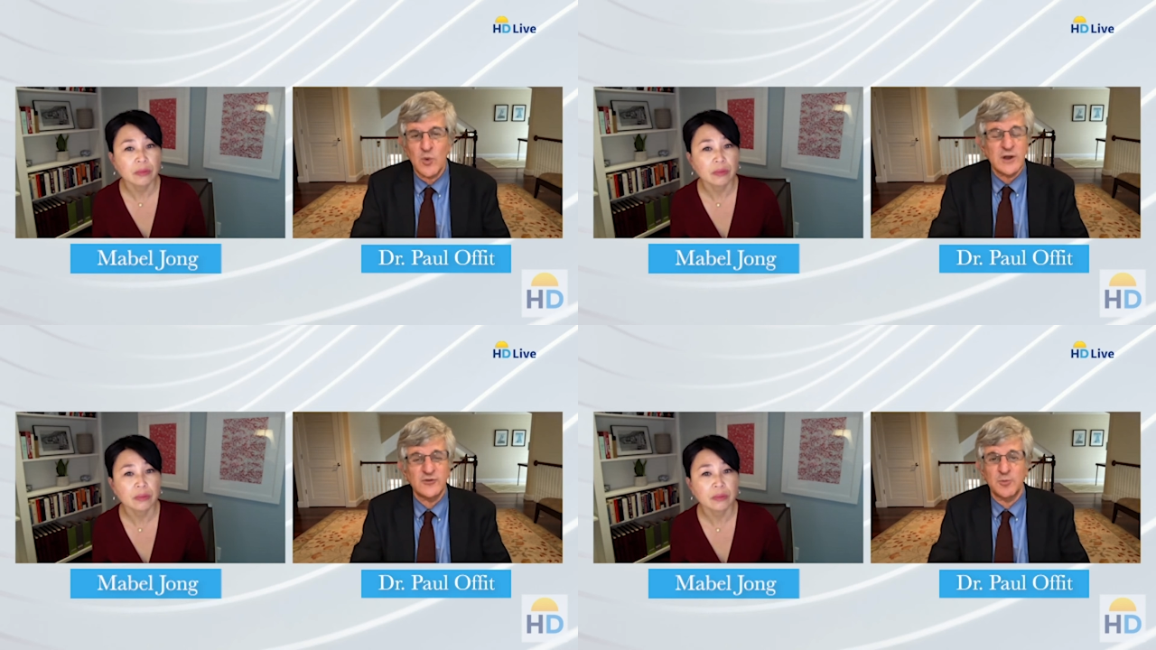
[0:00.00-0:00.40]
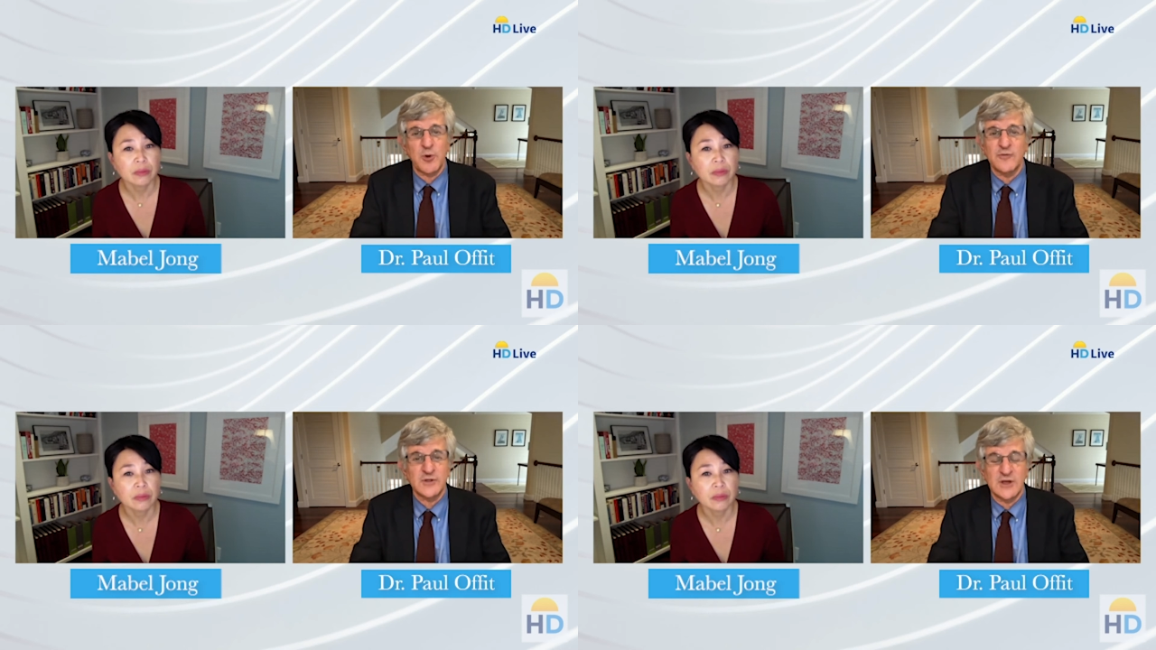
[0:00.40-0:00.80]
Speaker 1: One is a
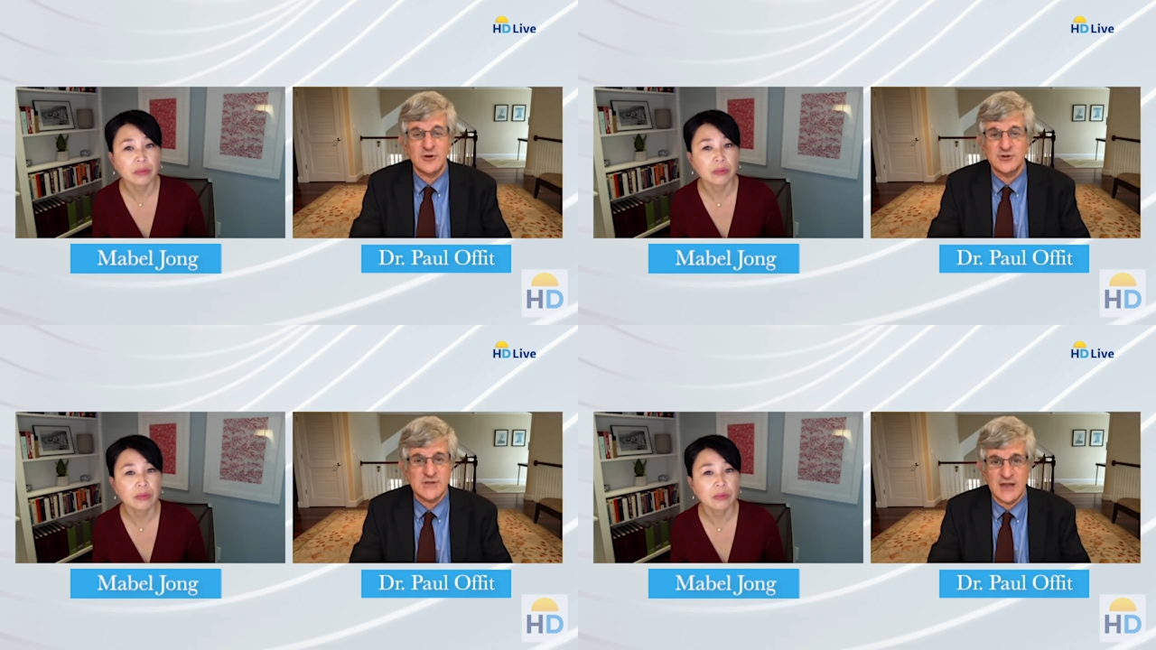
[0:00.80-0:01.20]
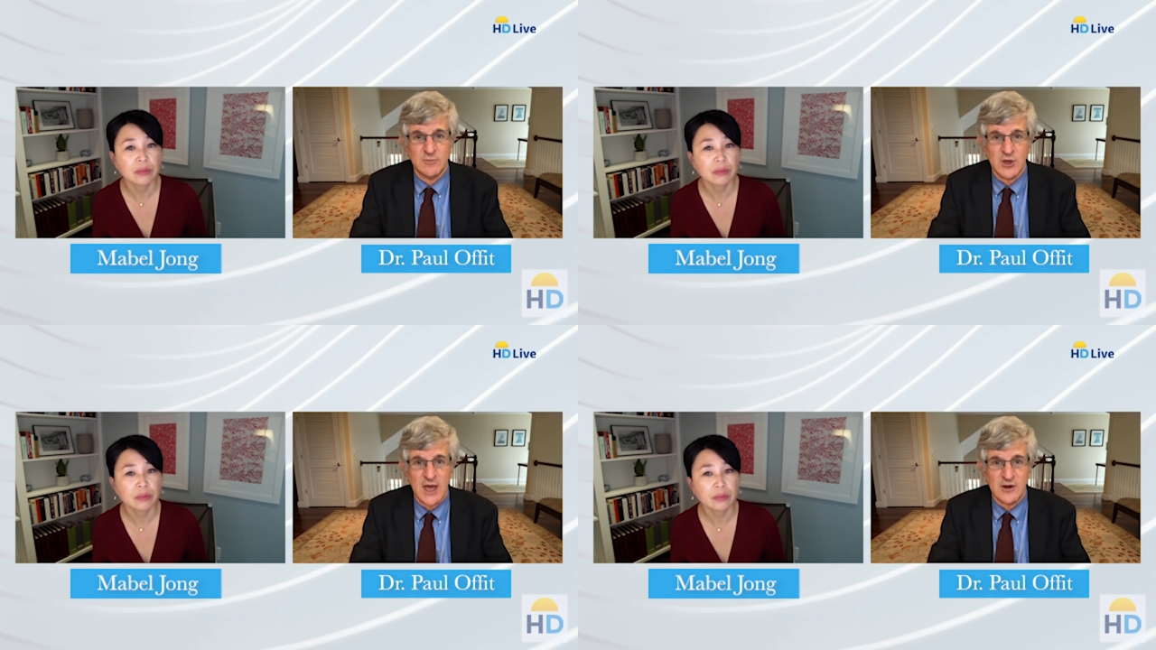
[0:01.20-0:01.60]
perfectly
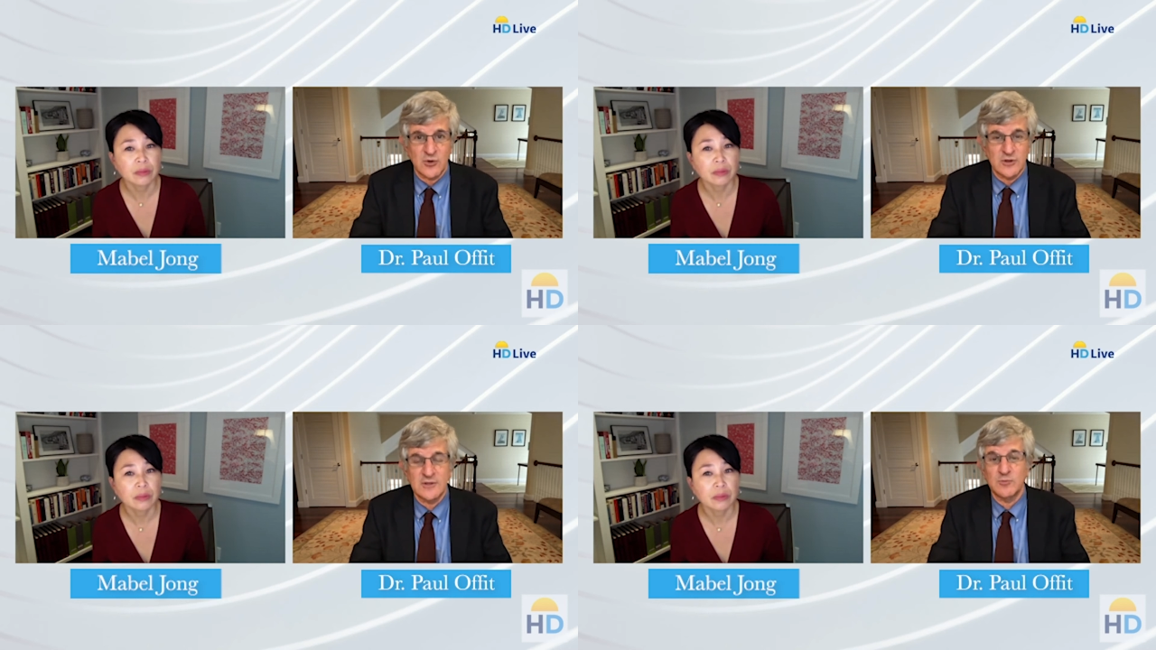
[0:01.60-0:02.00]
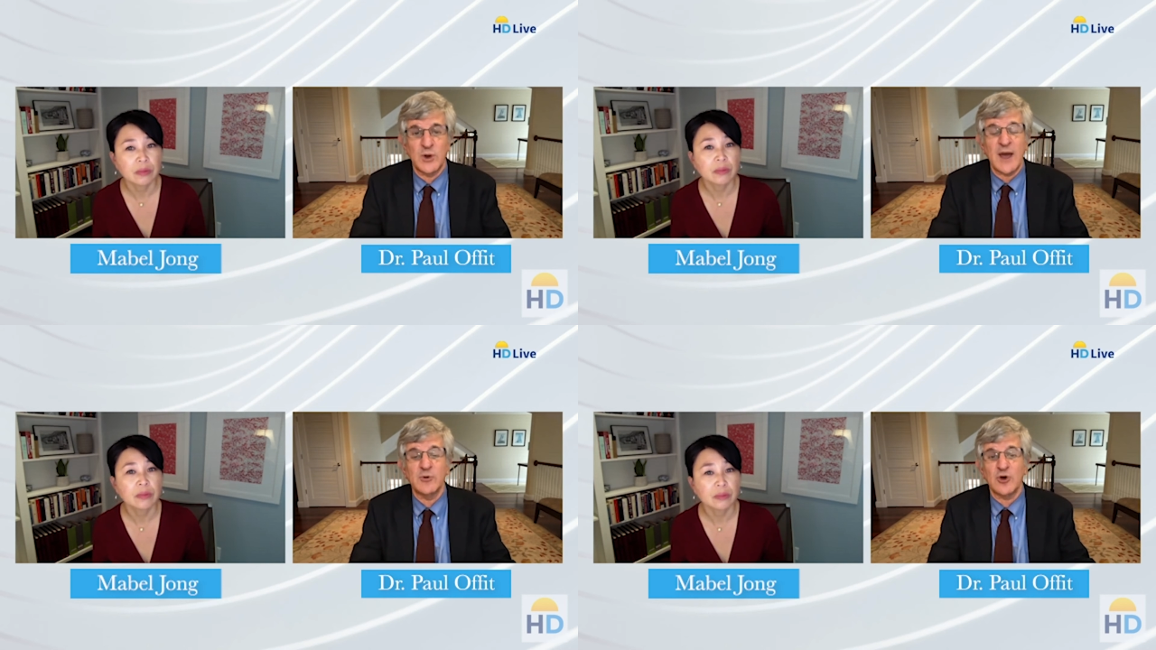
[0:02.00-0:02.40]
understandable category,
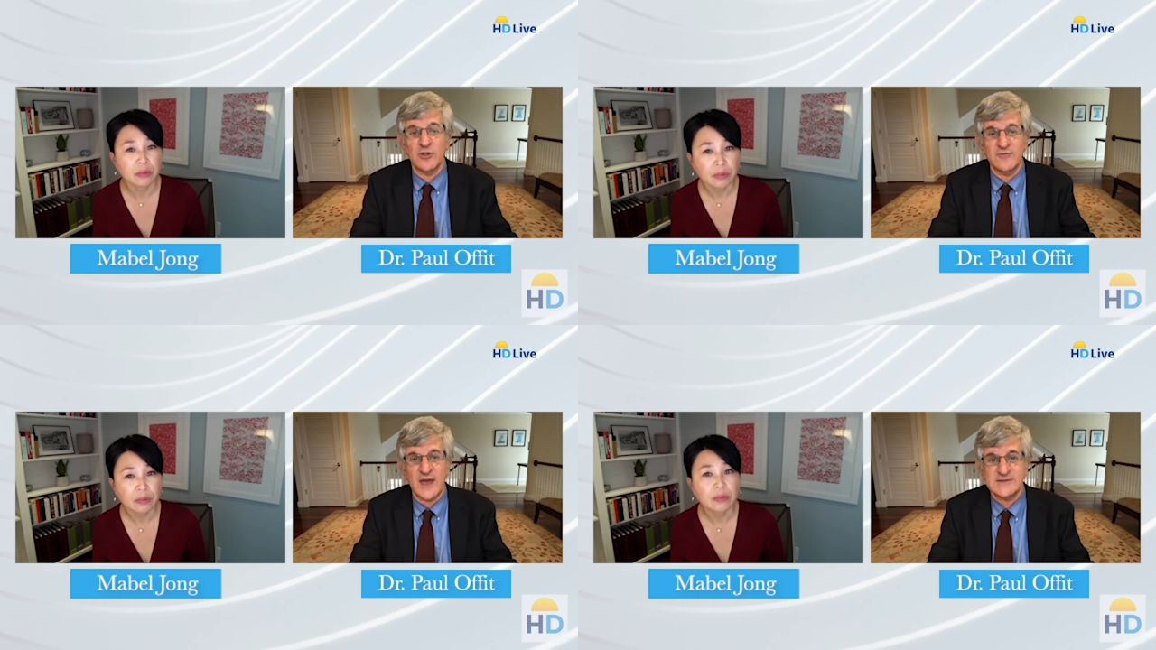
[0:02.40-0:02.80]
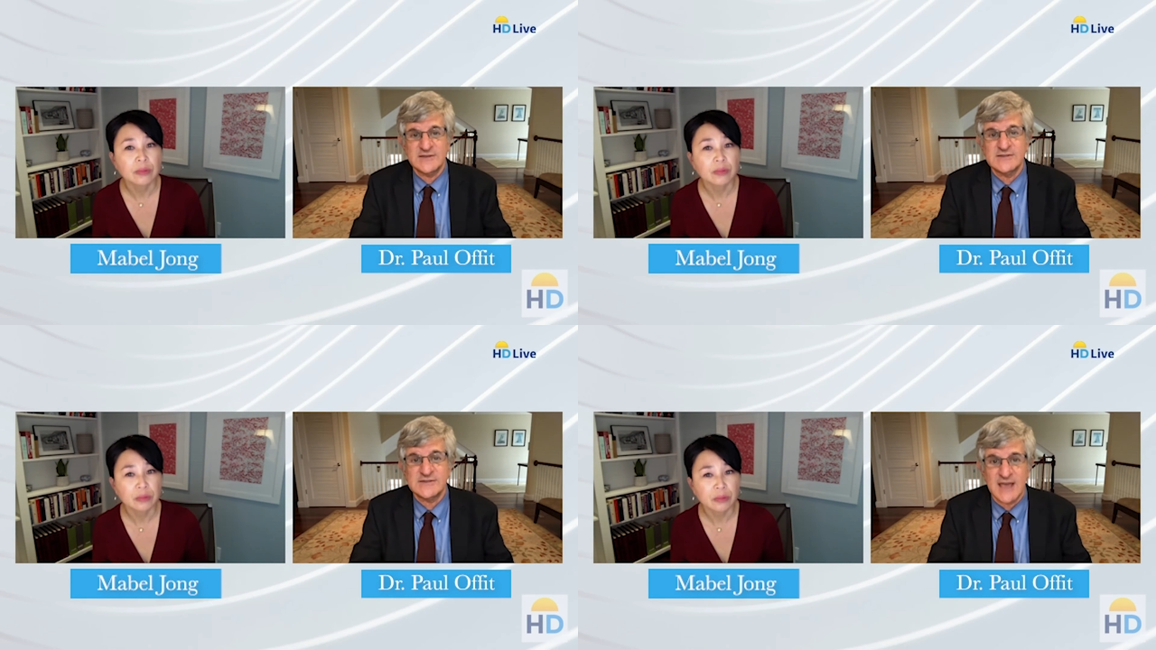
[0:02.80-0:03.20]
what I would call the
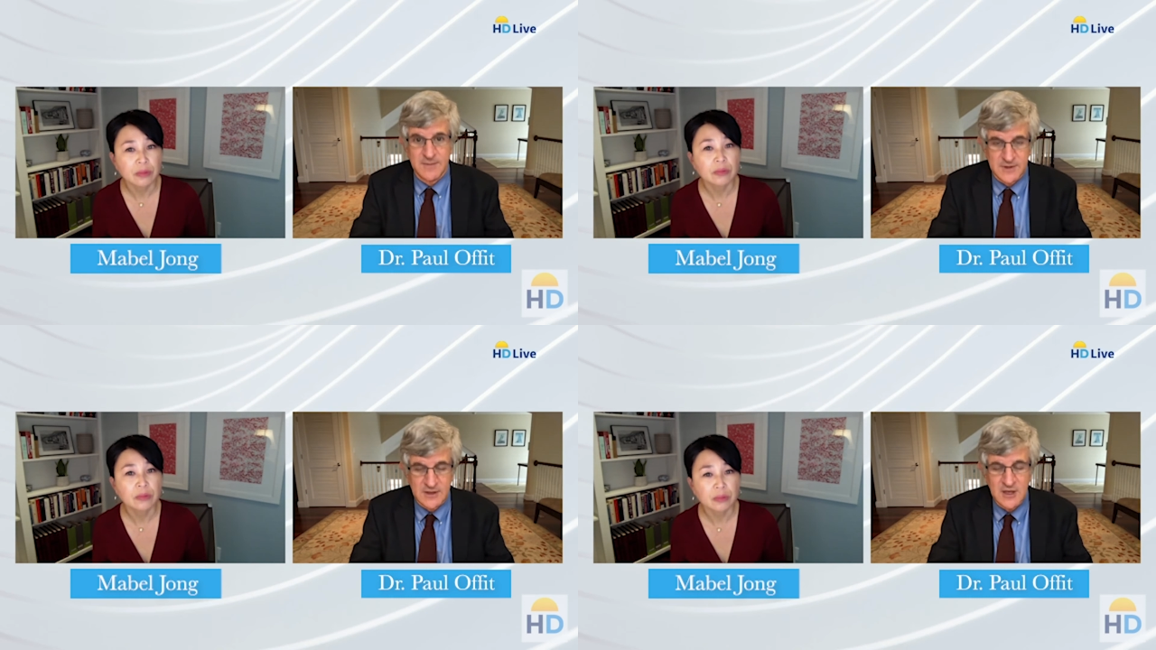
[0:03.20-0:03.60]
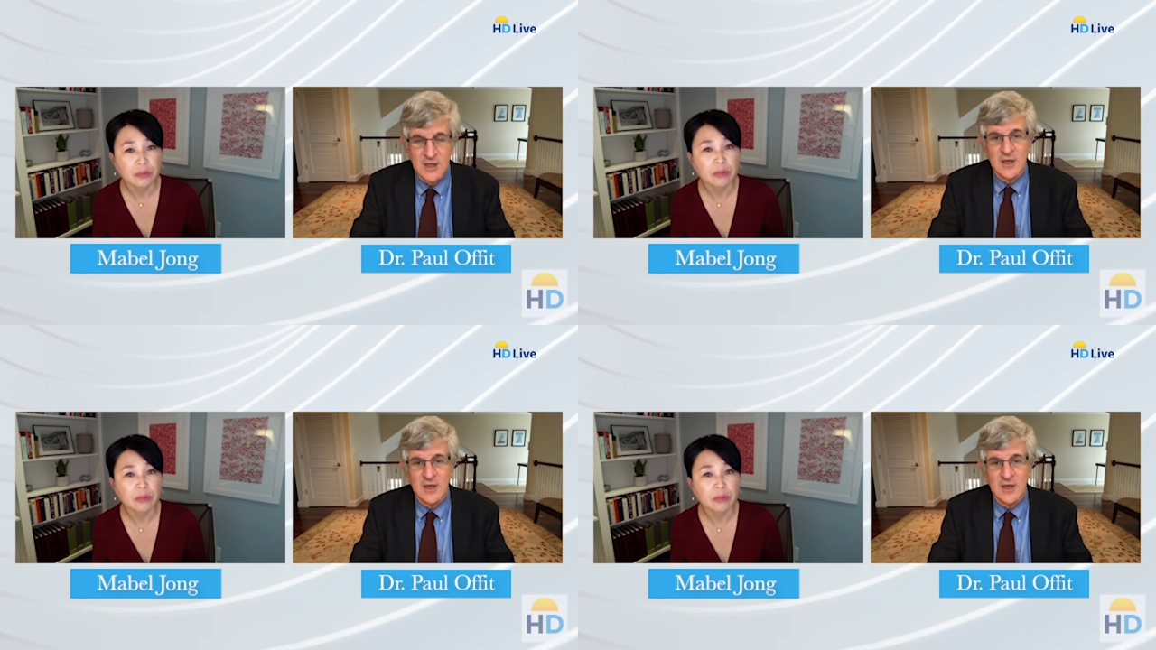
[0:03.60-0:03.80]
vaccine skeptic,